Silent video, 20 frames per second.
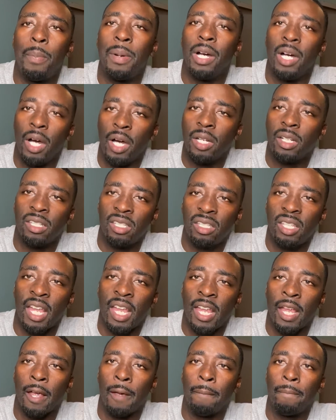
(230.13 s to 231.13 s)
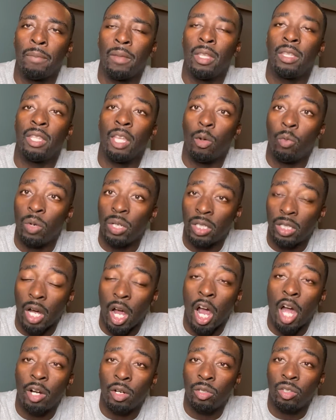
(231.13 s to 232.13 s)
but understand that with
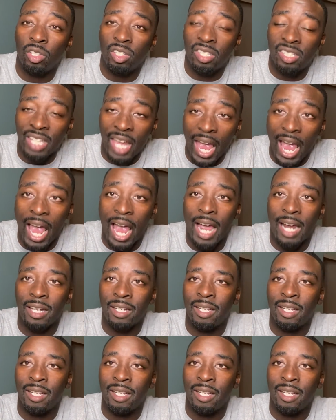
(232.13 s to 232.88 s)
God on your side,